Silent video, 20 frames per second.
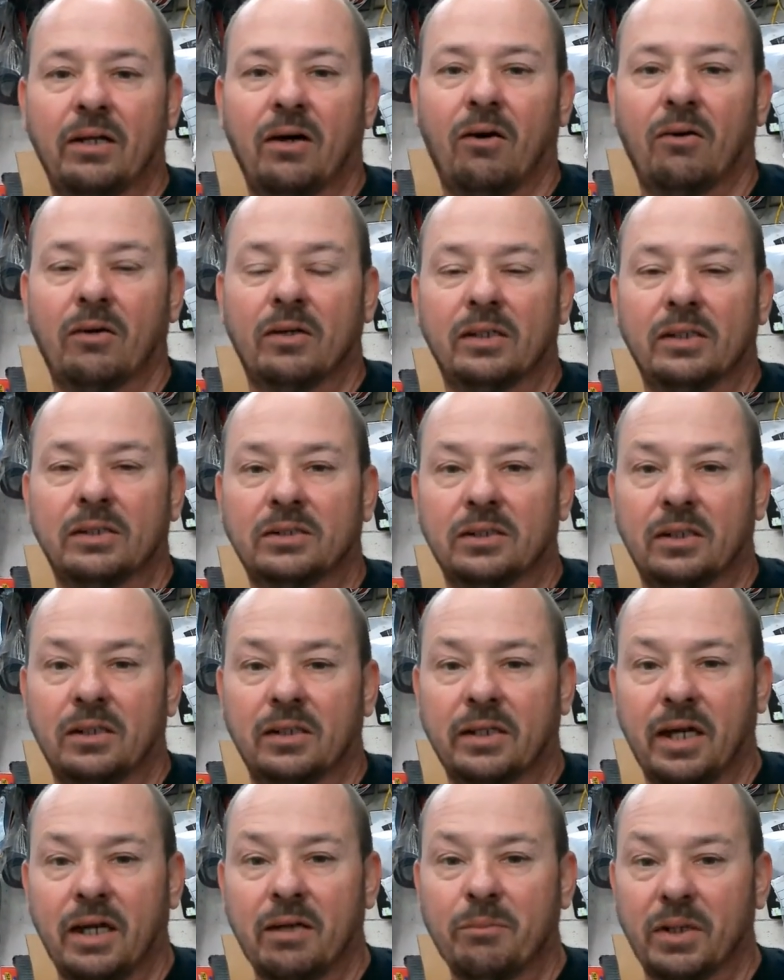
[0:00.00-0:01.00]
on his uh,
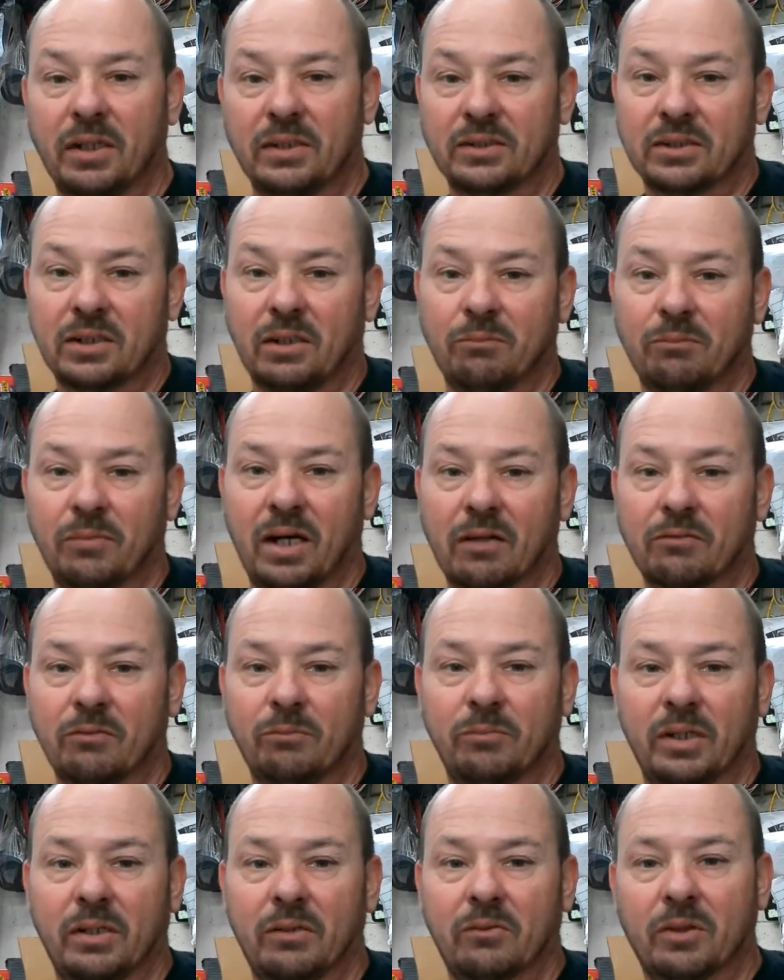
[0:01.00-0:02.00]
kingpins to come back from
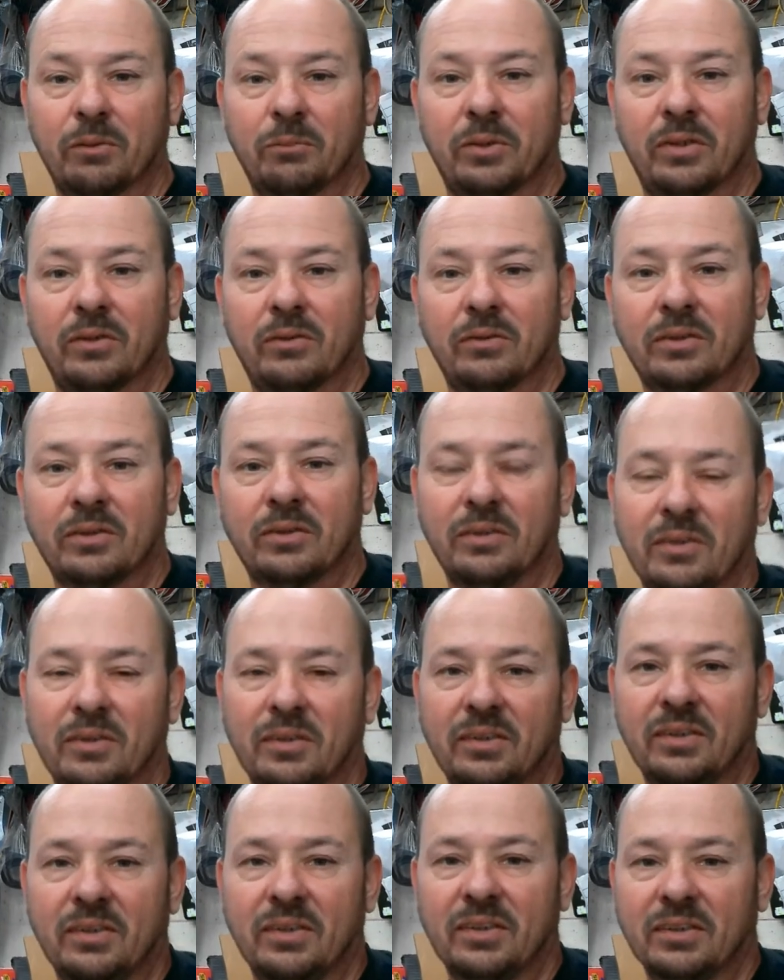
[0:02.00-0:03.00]
being rebuilt. Okay.
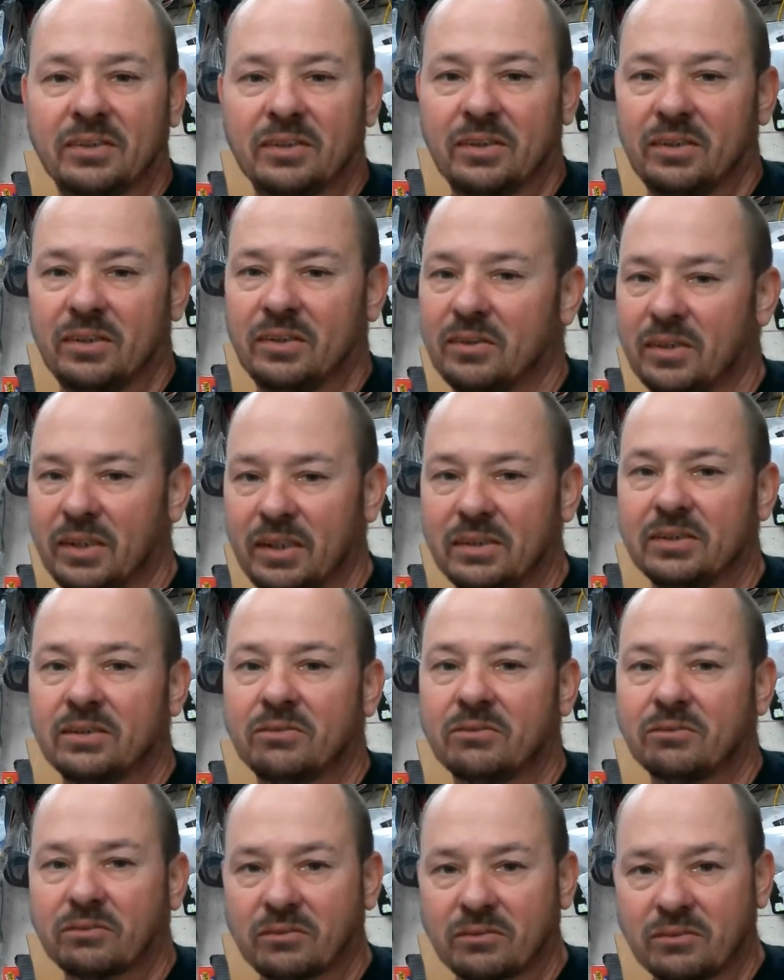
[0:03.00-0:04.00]
So he's
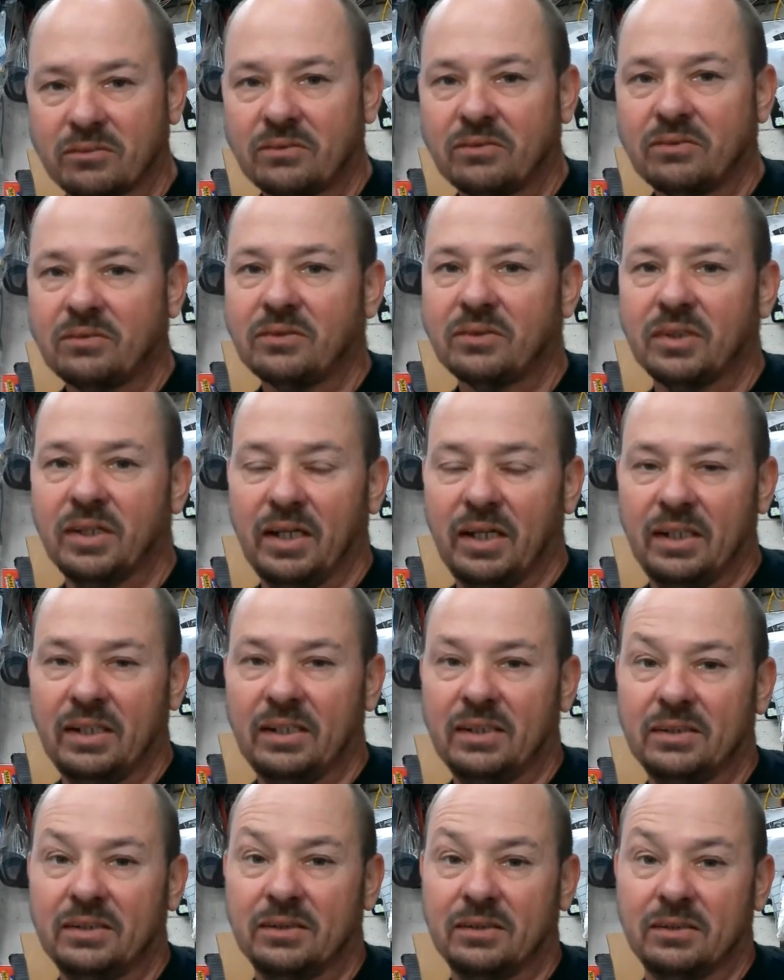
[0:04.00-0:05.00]

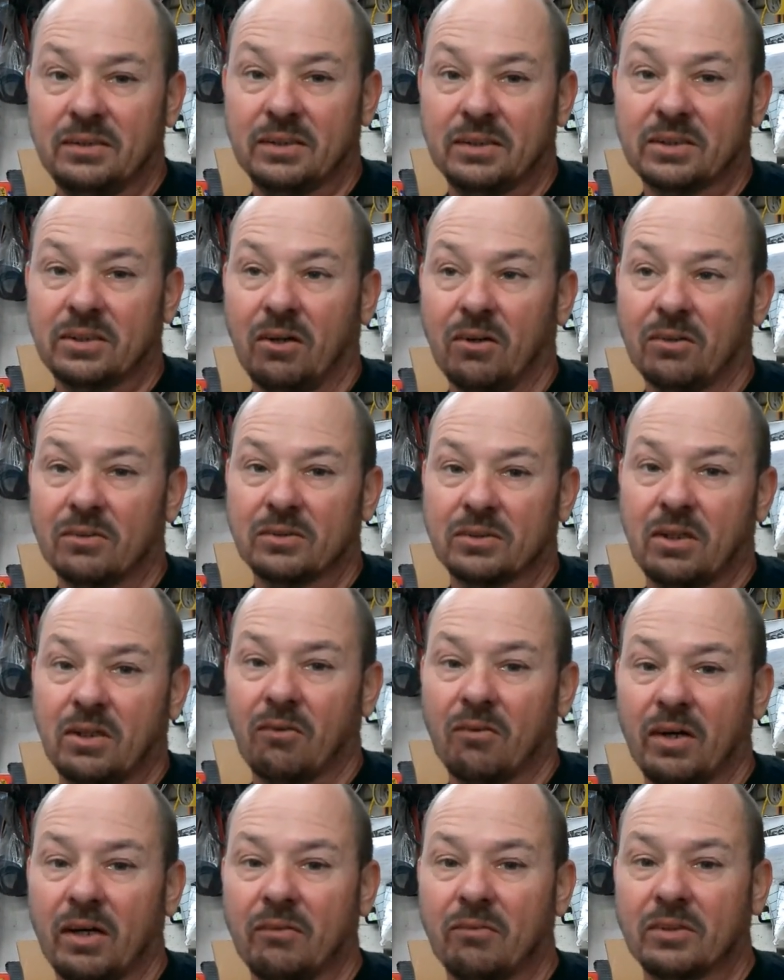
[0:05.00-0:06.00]
he's this car is
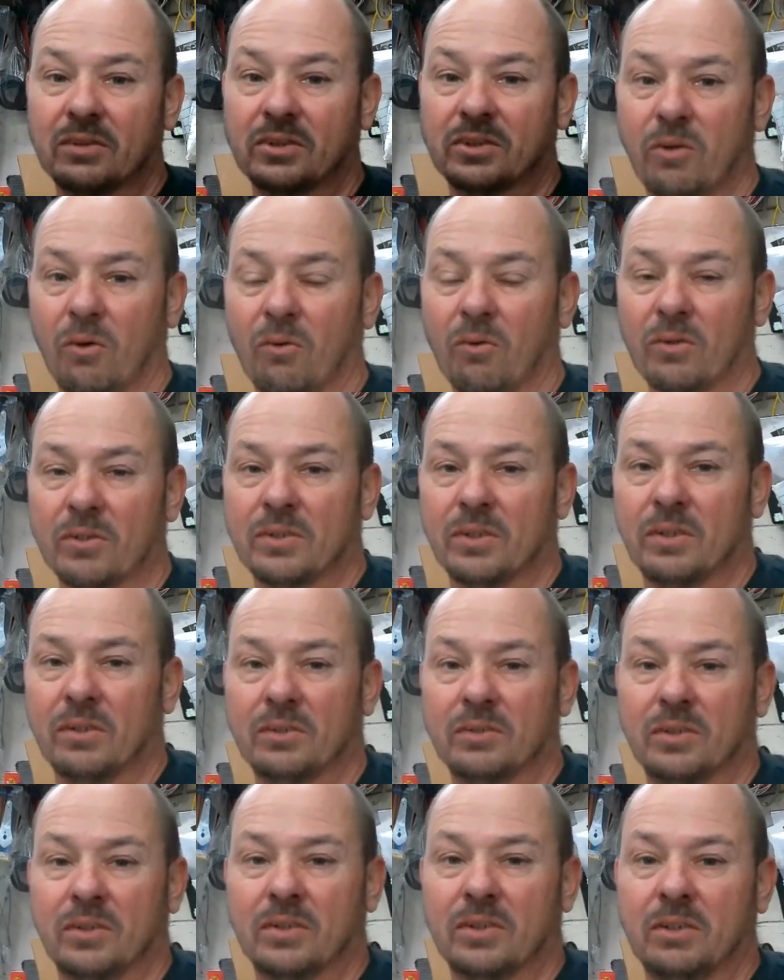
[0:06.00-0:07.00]
already restored to
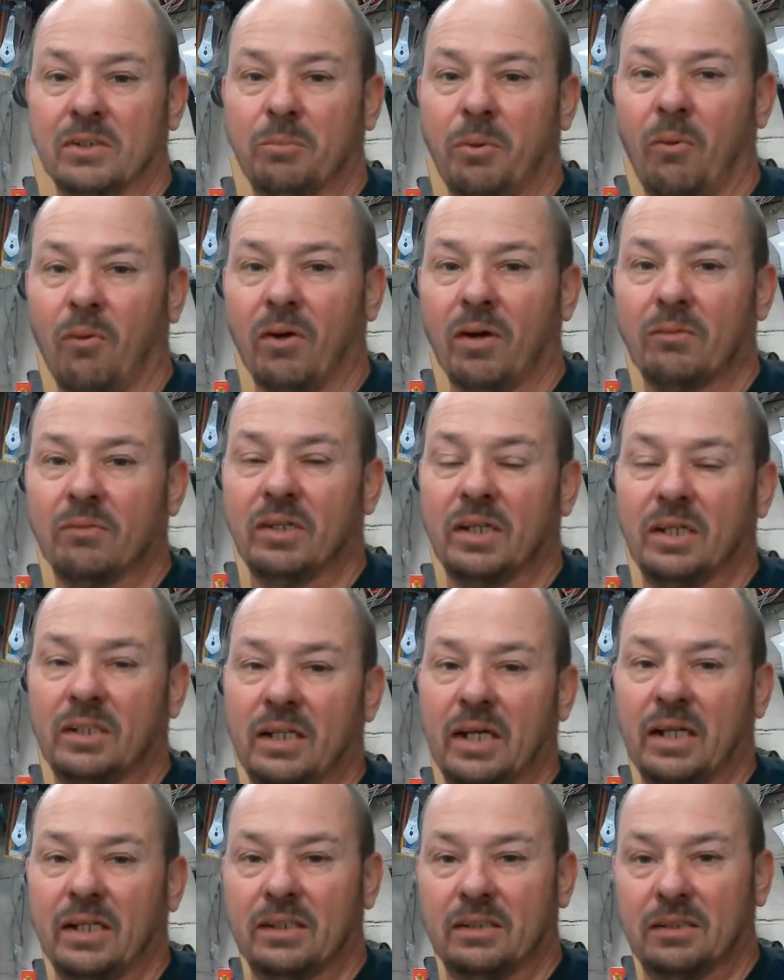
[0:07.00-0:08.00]
to a good point. Yeah. It
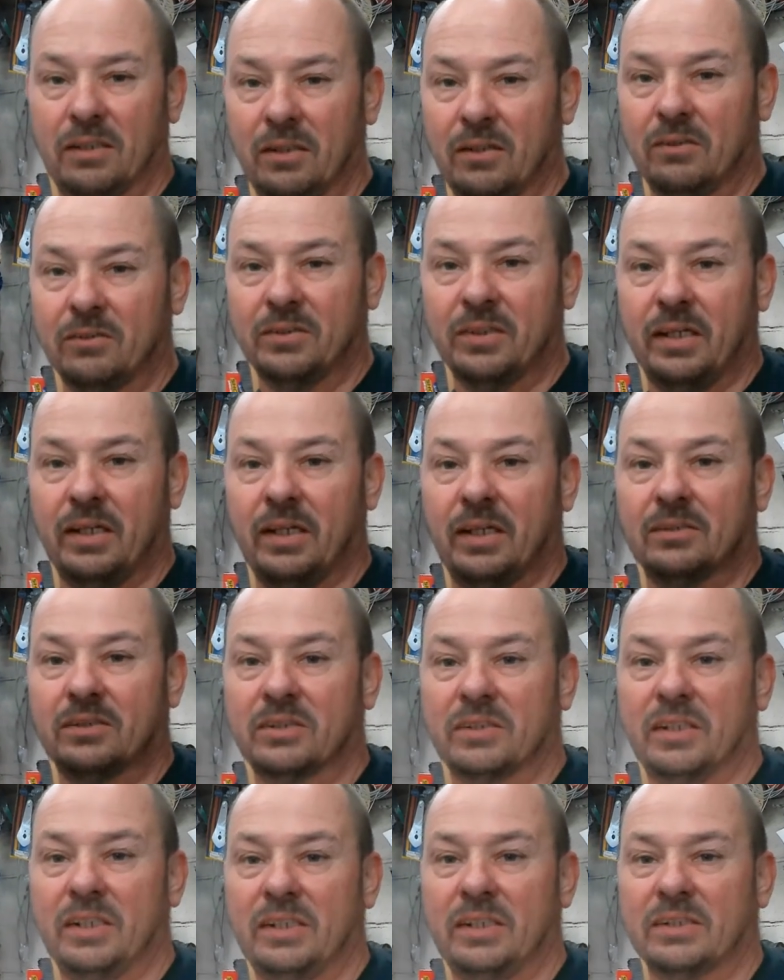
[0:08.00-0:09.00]
needed a little
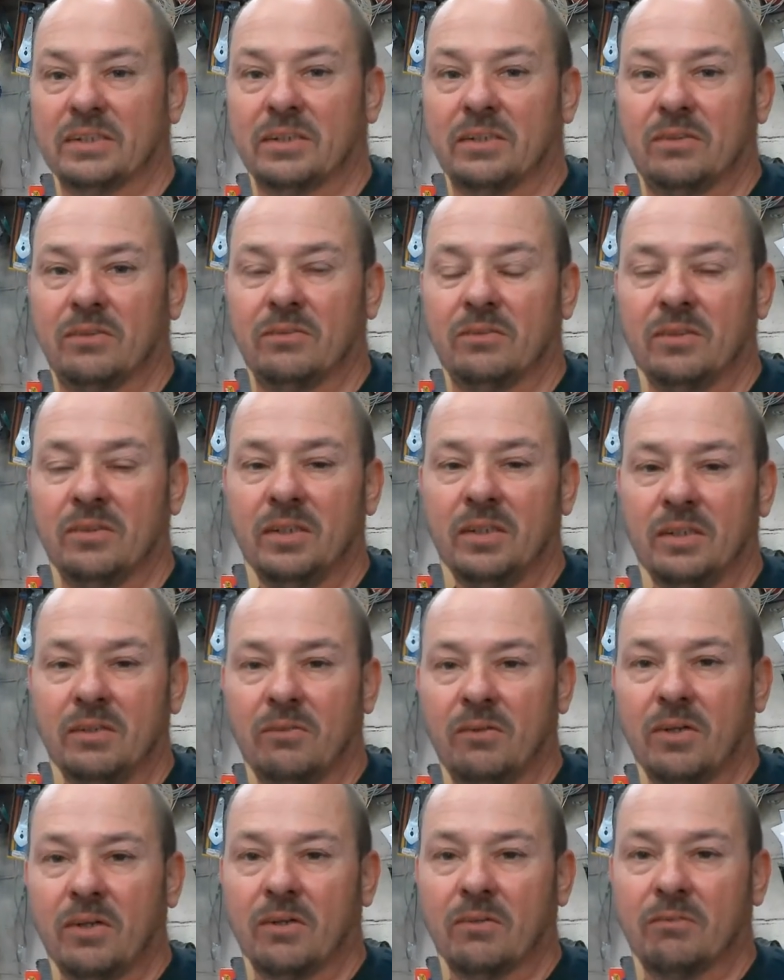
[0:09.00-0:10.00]
TLC, so
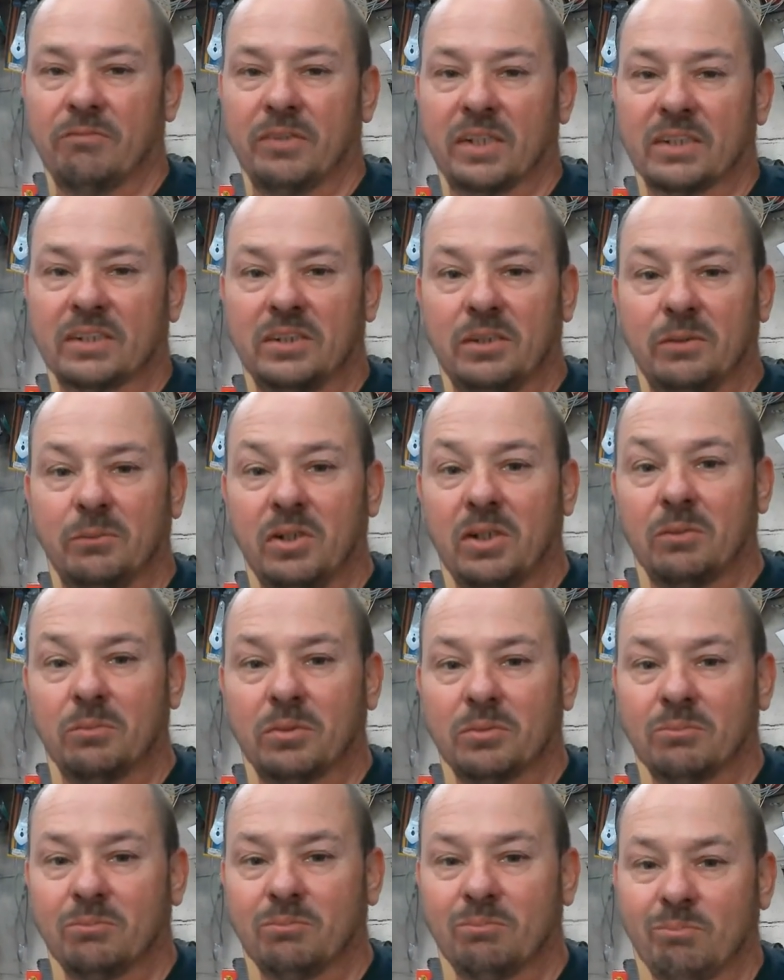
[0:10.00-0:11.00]
we are fixing them up.
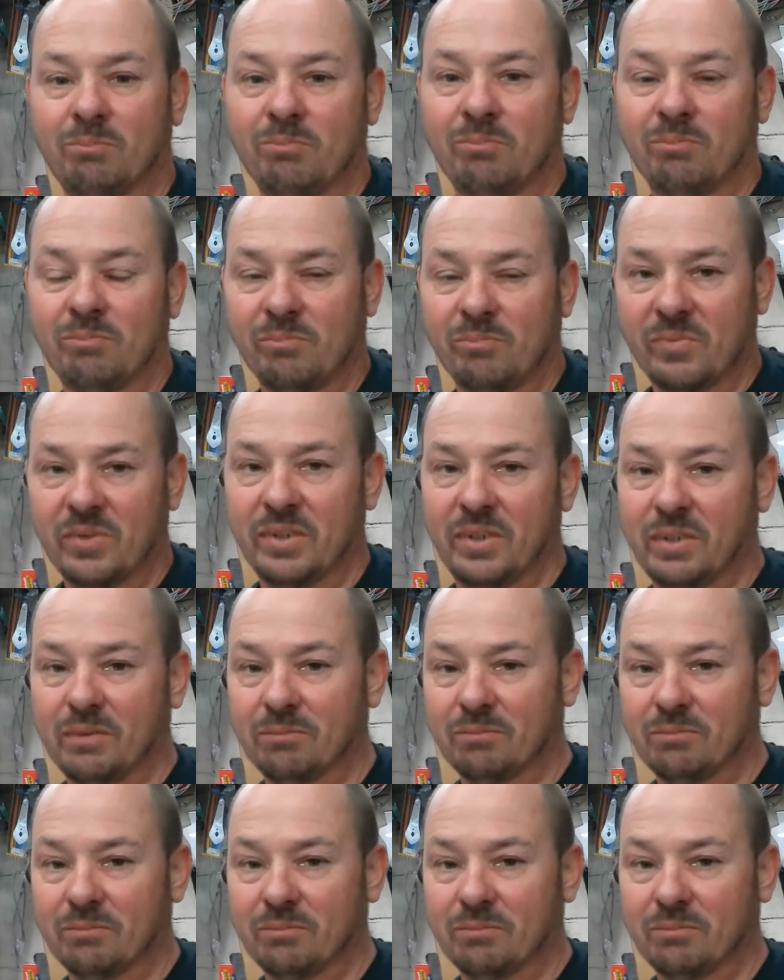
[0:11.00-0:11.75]
That's great. Yep.